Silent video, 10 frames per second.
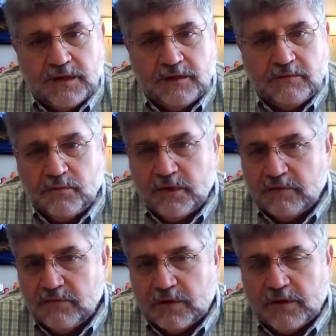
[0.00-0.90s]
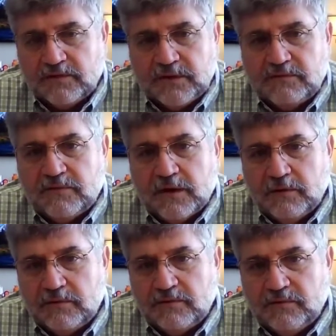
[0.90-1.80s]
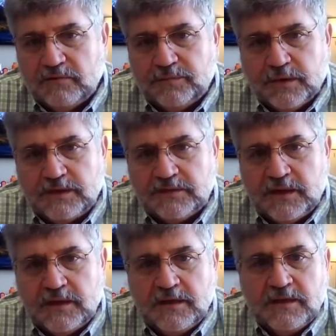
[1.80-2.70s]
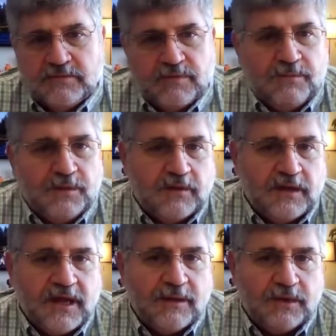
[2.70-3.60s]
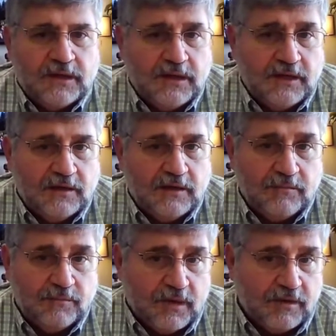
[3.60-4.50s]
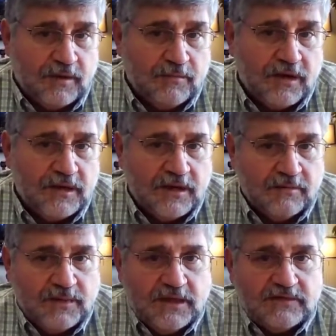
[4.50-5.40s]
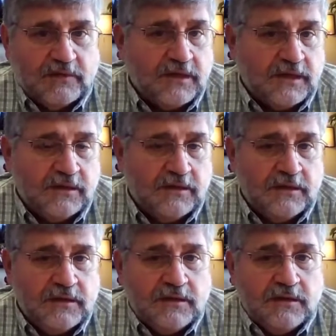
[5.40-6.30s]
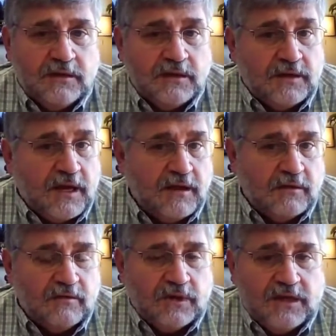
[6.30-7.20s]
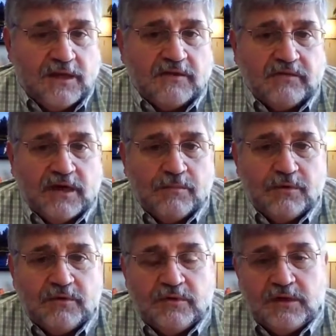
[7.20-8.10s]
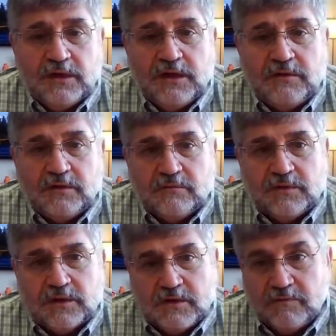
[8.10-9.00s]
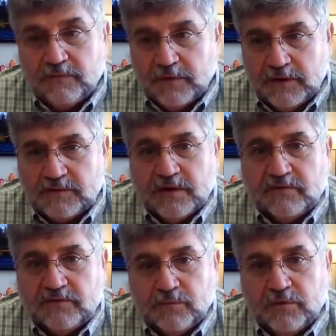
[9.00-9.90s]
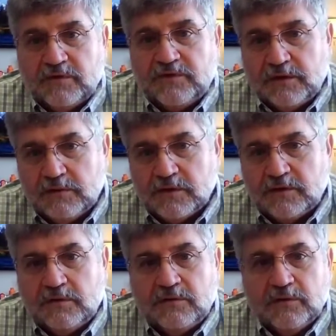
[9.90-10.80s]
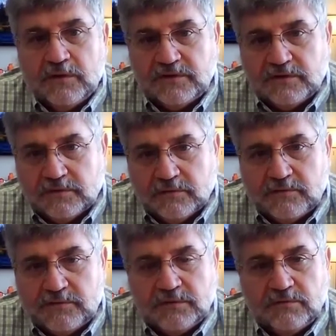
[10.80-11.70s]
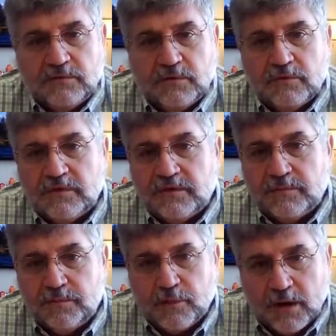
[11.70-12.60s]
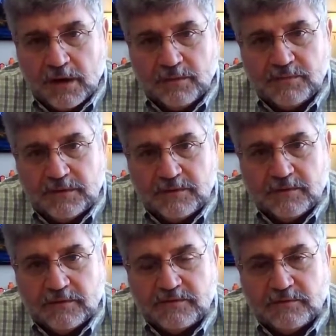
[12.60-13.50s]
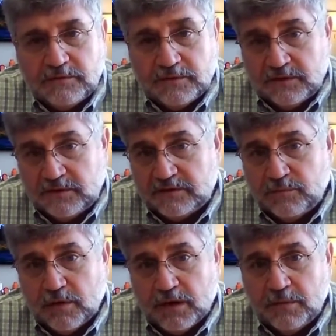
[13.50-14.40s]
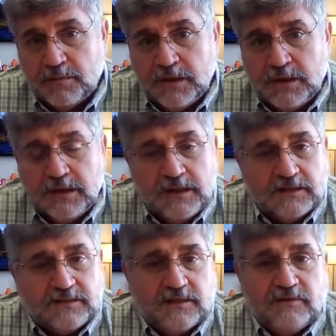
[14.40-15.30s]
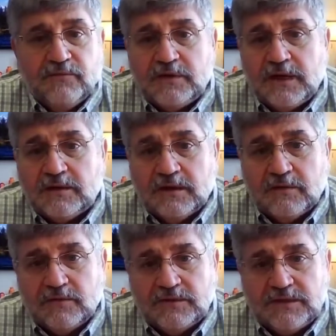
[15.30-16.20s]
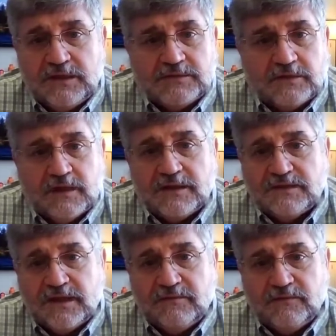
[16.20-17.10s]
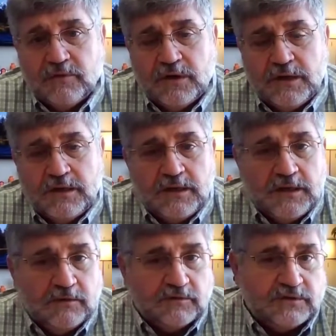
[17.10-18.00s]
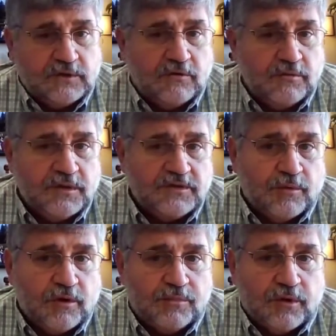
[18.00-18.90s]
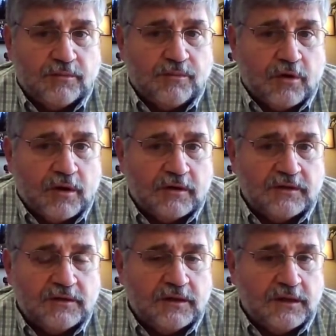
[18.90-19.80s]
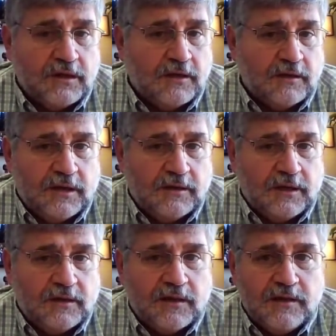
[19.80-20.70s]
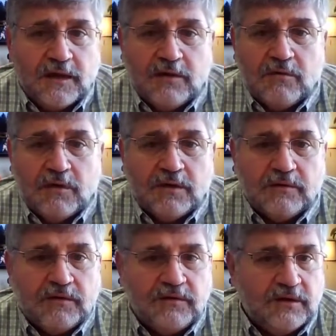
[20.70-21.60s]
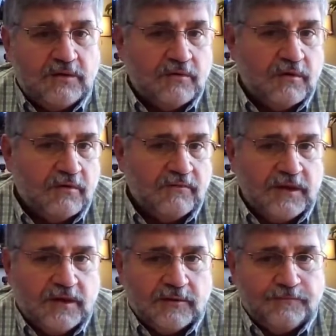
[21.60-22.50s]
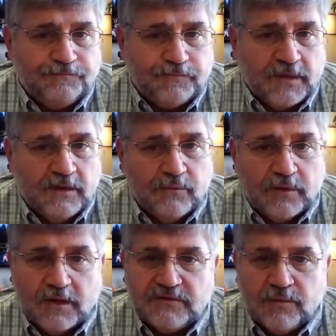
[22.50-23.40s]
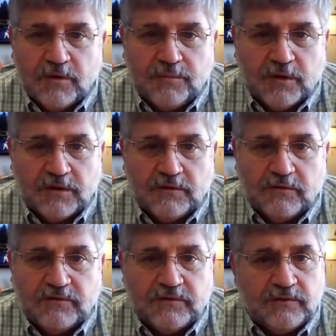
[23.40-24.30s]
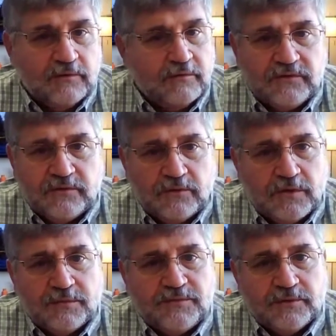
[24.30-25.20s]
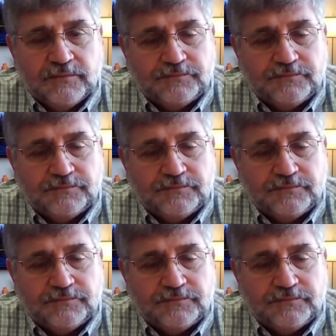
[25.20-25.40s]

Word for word: in it, and whatever caused that fire in the first place, probably going to happen again, and they might not be as lucky now he has an opportunity to, to comfort his customer to say look you know there is a solution there is a problem a solution to this problem it's a different technology it's a lot safer he'll show them the smart plug product uh, and and then they go on continue rv and without smart plug there's there is no option